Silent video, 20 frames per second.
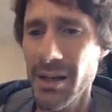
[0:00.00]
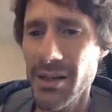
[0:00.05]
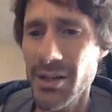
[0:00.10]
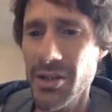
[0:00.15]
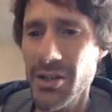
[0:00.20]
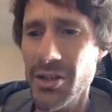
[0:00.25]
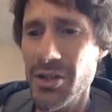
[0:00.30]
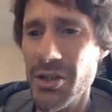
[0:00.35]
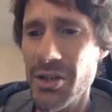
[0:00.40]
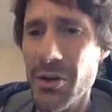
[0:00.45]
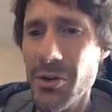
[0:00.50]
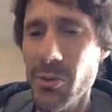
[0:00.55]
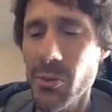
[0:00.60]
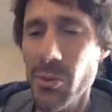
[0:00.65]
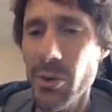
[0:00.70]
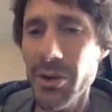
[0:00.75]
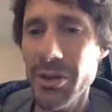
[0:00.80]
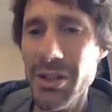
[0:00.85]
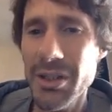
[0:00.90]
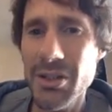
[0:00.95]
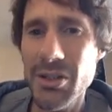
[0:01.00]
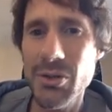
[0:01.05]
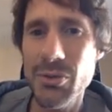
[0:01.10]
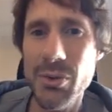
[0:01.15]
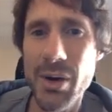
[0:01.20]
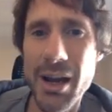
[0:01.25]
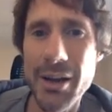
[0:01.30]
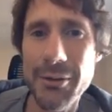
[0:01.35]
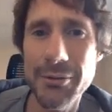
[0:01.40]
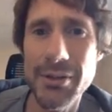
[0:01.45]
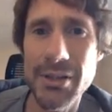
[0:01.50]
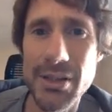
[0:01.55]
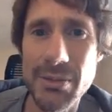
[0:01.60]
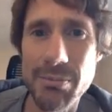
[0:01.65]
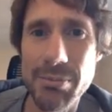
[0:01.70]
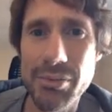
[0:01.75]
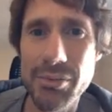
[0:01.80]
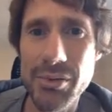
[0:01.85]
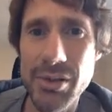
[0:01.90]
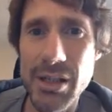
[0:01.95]
So what this graph
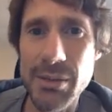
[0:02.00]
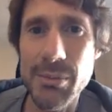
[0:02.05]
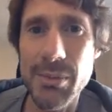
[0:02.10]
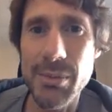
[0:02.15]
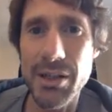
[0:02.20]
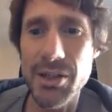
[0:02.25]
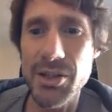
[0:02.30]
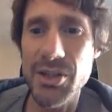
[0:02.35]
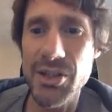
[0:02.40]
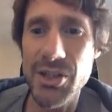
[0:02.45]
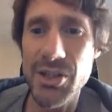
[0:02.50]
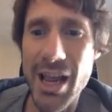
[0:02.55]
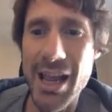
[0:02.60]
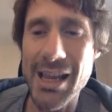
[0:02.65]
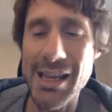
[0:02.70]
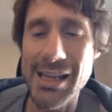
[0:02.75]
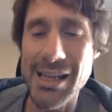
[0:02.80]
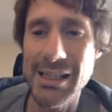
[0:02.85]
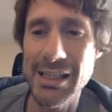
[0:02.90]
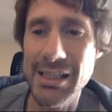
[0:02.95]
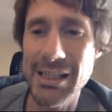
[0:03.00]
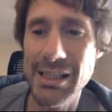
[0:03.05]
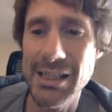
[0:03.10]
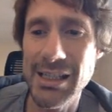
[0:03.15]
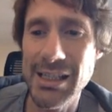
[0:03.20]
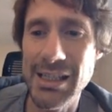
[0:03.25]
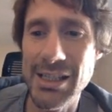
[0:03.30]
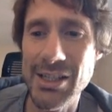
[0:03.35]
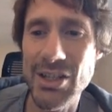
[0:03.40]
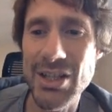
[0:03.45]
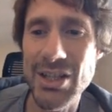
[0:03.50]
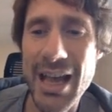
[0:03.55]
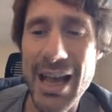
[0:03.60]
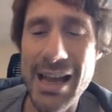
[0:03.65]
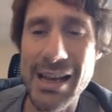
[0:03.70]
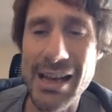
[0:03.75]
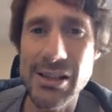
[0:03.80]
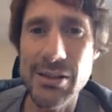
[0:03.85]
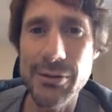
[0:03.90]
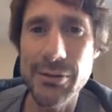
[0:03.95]
is pretty much saying is
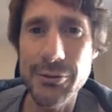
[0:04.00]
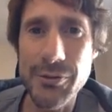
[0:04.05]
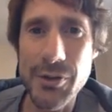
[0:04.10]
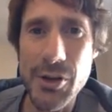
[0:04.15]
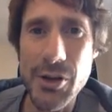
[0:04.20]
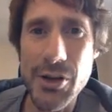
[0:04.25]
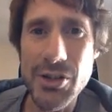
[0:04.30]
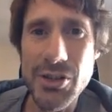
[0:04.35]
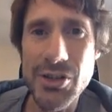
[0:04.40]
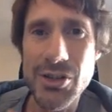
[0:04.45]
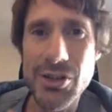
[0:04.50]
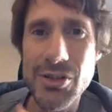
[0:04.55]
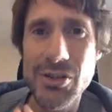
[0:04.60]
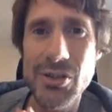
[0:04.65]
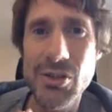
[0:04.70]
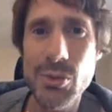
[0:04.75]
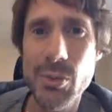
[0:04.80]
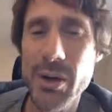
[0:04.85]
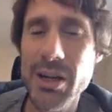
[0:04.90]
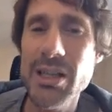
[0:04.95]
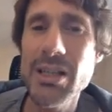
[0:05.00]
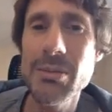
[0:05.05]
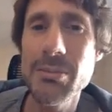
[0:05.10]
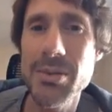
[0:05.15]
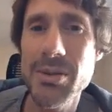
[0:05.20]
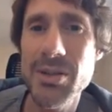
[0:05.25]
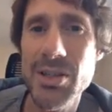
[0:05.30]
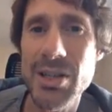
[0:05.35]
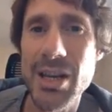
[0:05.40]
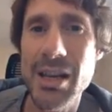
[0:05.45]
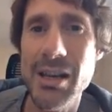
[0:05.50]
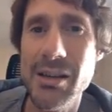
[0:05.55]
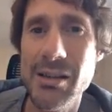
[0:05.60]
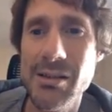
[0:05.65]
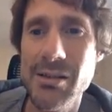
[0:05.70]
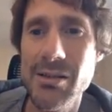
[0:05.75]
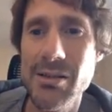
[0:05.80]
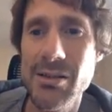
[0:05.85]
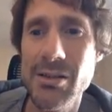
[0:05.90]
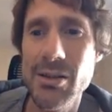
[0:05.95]
that the first 20%
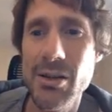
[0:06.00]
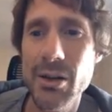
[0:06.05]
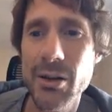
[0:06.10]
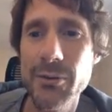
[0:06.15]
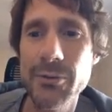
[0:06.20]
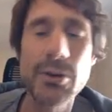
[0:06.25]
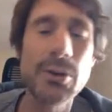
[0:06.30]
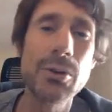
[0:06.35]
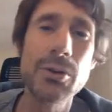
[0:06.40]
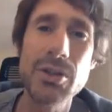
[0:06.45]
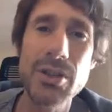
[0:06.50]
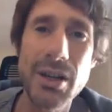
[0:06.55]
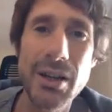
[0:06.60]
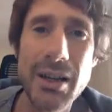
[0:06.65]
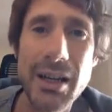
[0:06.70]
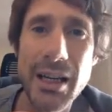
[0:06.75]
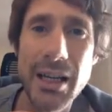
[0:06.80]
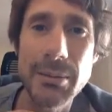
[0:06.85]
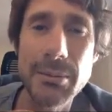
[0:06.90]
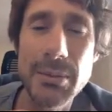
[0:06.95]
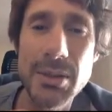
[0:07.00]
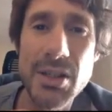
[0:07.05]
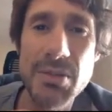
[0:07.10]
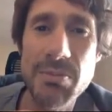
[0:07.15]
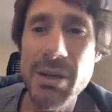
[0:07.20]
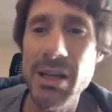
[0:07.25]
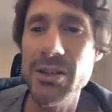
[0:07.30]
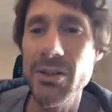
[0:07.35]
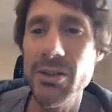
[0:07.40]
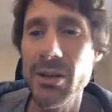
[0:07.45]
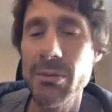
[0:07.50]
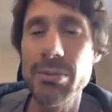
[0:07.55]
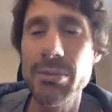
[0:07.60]
of your time spent on